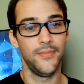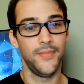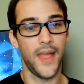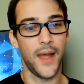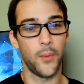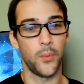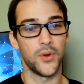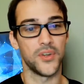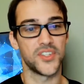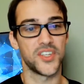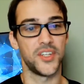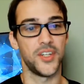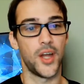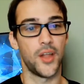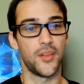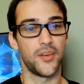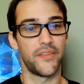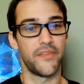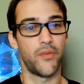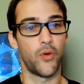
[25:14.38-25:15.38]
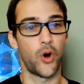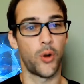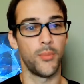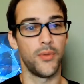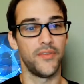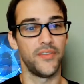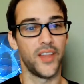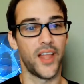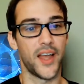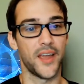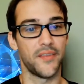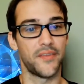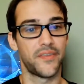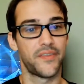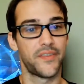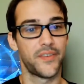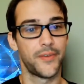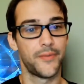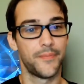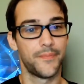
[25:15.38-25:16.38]
That was Another Form of
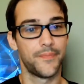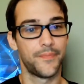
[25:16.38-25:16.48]
Life.